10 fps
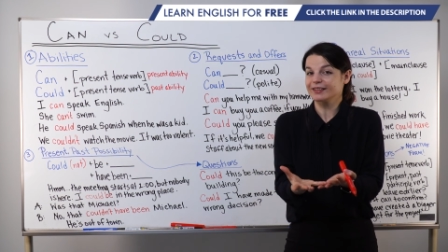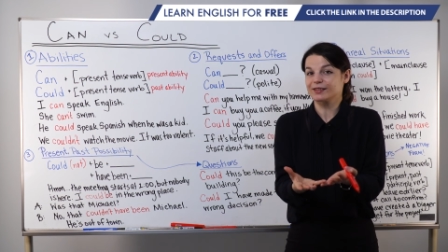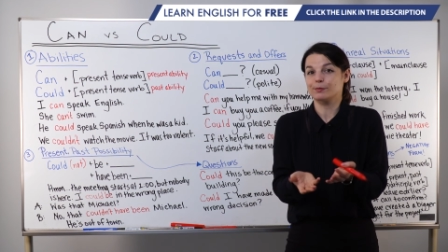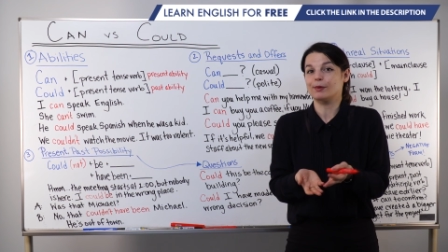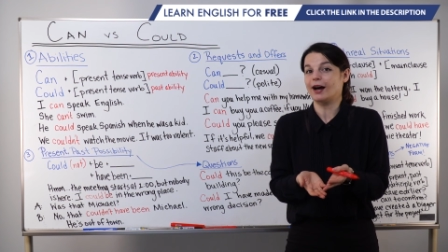
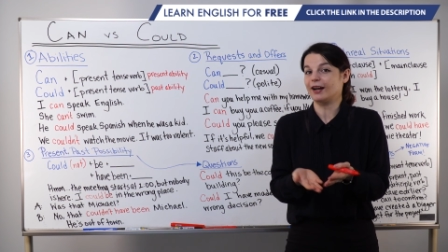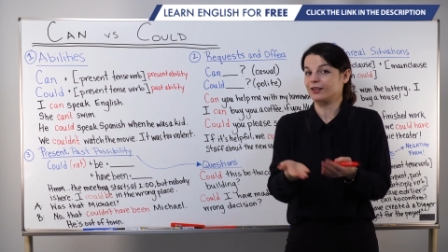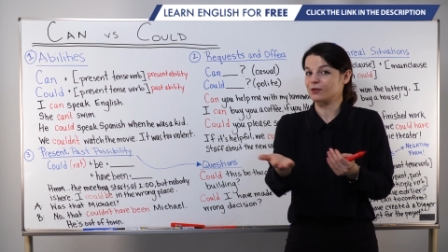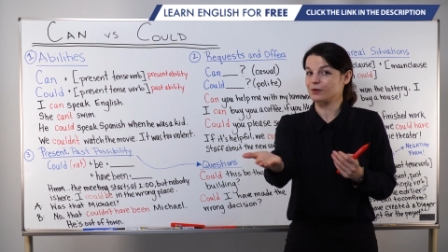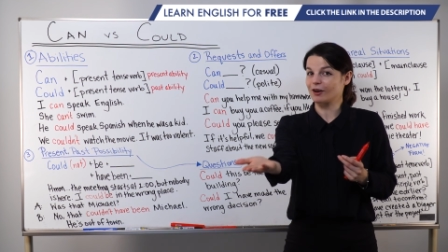to buy
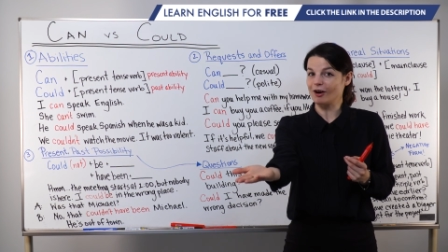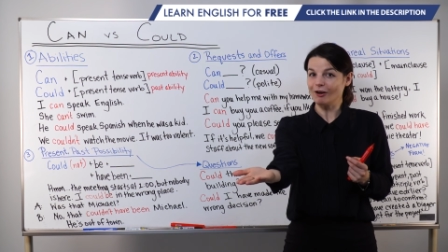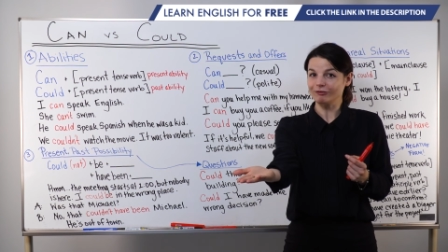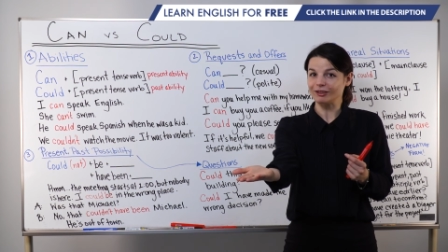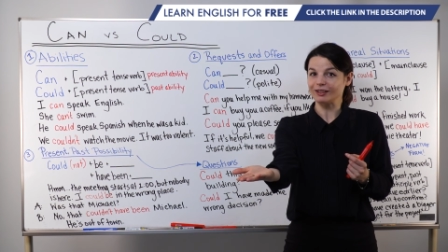you a
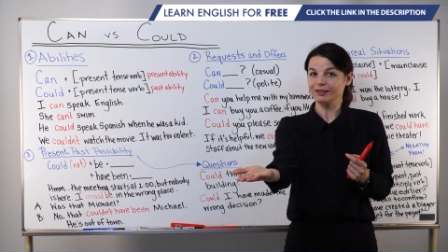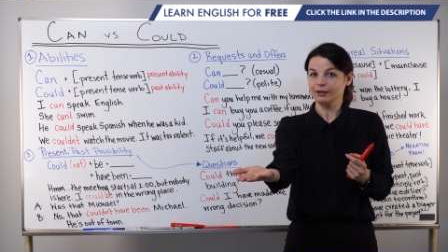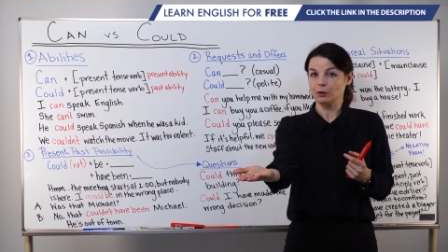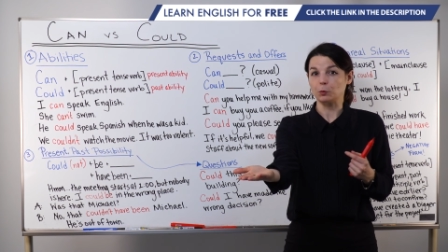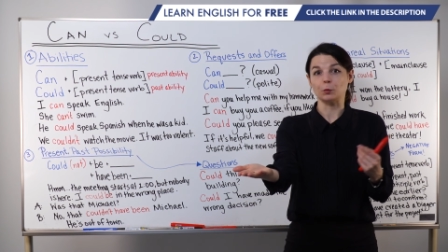coffee.
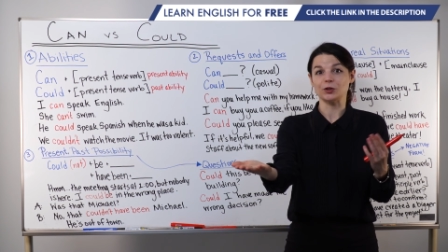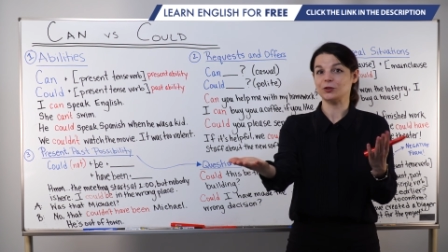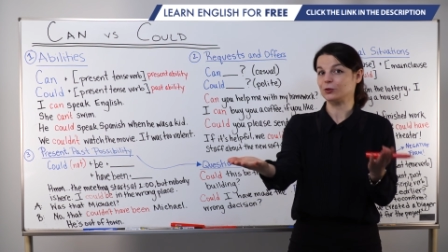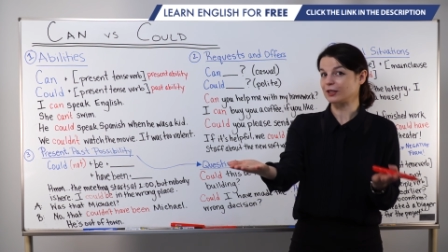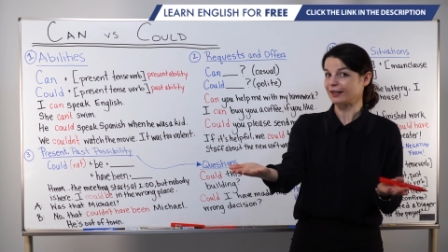Would
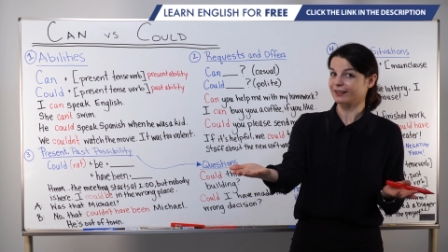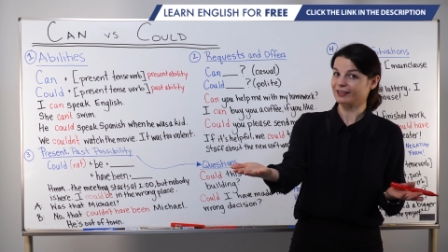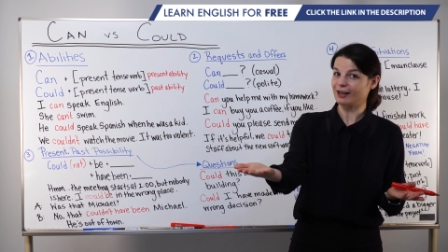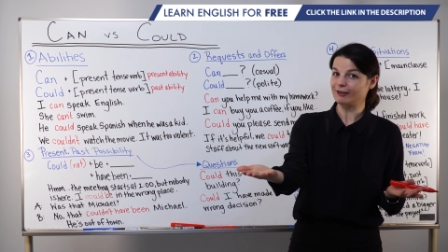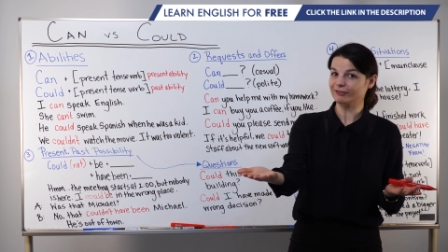you like a
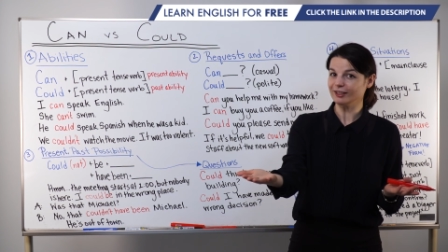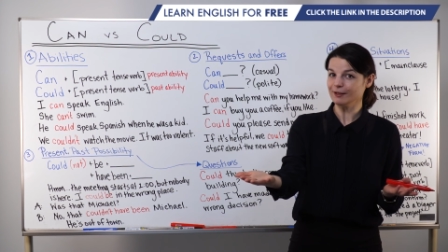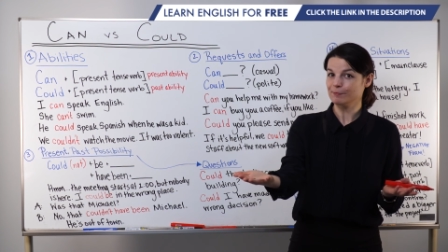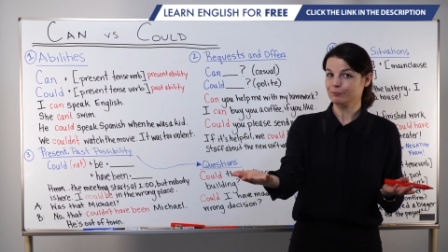coffee?